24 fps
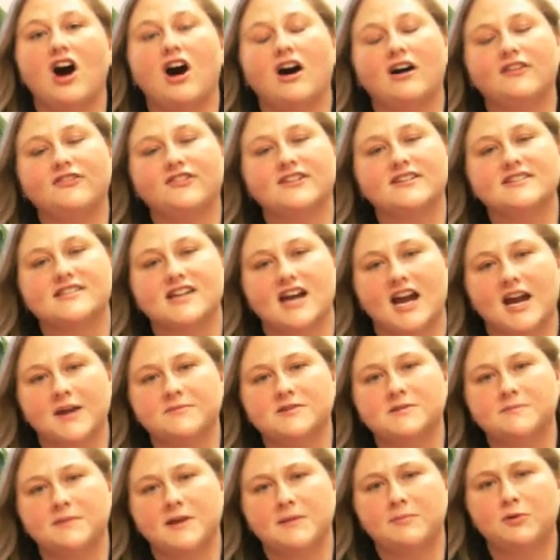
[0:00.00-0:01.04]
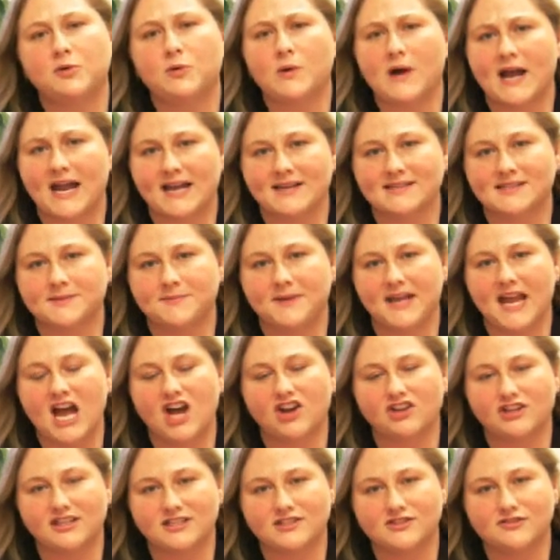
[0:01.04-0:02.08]
Oftentimes people will ask me
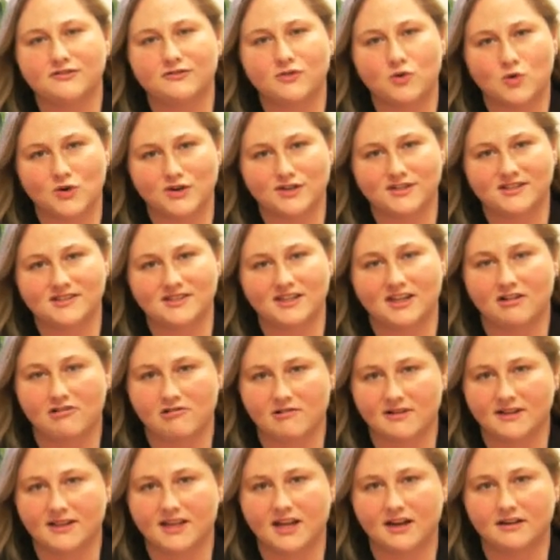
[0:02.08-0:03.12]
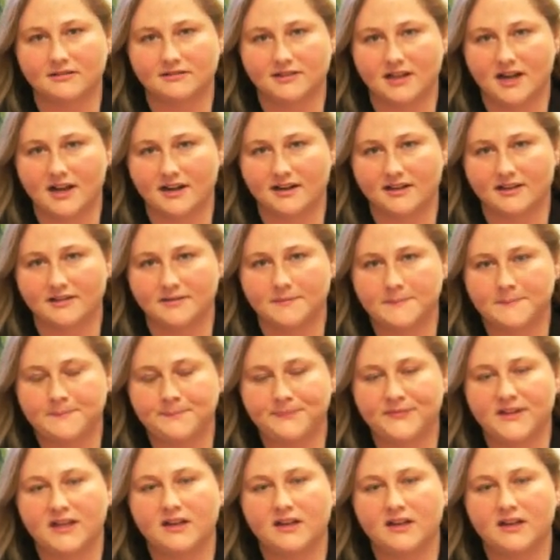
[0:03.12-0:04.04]
how to get divorced in North Carolina.